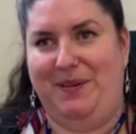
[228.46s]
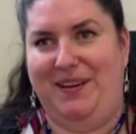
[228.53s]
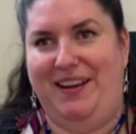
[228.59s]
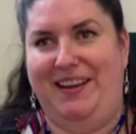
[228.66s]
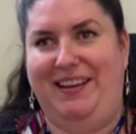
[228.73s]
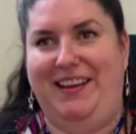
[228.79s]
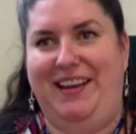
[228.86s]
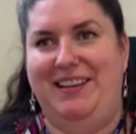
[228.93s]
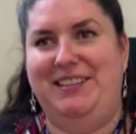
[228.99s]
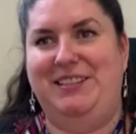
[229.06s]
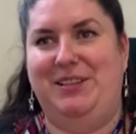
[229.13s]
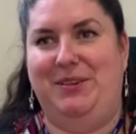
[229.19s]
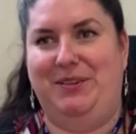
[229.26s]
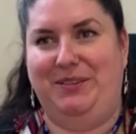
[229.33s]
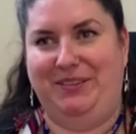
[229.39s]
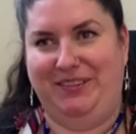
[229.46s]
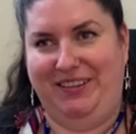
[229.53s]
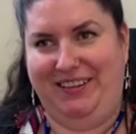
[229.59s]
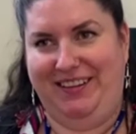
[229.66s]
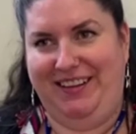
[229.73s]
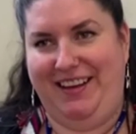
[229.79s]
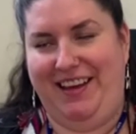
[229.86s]
by a
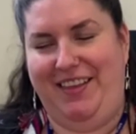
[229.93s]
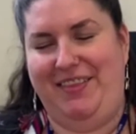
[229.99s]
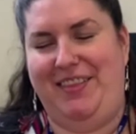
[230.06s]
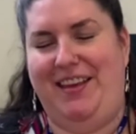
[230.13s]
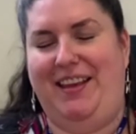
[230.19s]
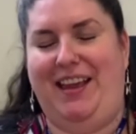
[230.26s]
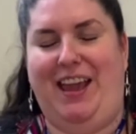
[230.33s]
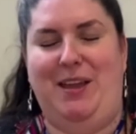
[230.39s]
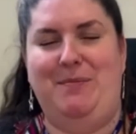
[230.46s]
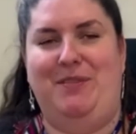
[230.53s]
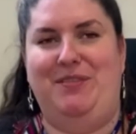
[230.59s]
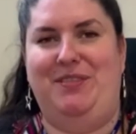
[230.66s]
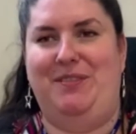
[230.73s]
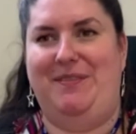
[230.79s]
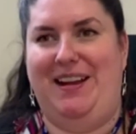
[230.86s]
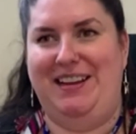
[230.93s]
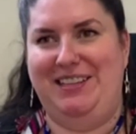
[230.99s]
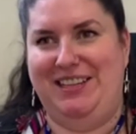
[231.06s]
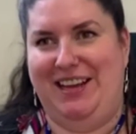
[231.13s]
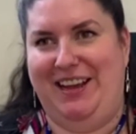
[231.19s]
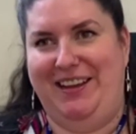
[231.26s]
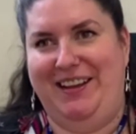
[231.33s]
song that came on the
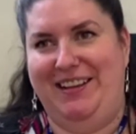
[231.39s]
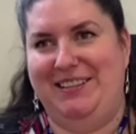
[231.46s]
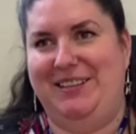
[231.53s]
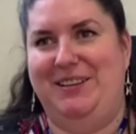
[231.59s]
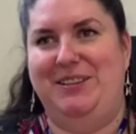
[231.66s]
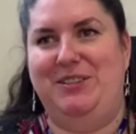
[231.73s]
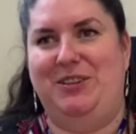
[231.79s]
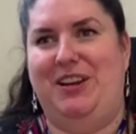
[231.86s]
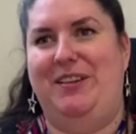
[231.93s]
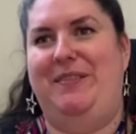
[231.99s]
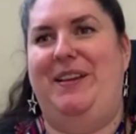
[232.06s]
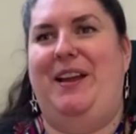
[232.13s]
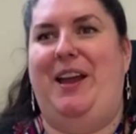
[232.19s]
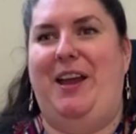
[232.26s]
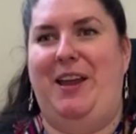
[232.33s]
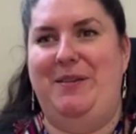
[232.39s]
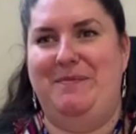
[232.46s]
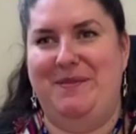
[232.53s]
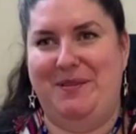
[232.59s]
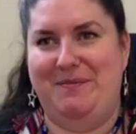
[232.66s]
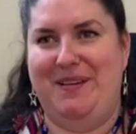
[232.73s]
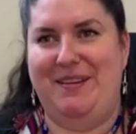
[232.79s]
radio as I was driving
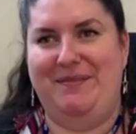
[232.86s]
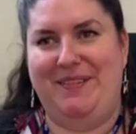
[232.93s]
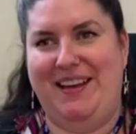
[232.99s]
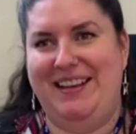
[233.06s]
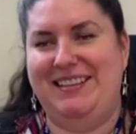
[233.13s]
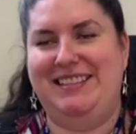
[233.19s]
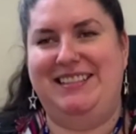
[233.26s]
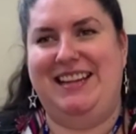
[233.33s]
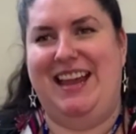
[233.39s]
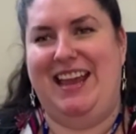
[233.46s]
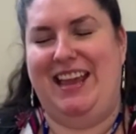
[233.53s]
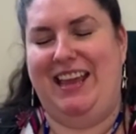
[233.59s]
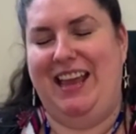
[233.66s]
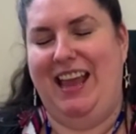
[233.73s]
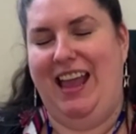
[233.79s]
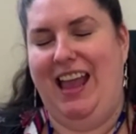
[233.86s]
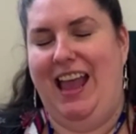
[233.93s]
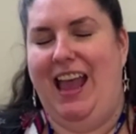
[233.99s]
home on my first day.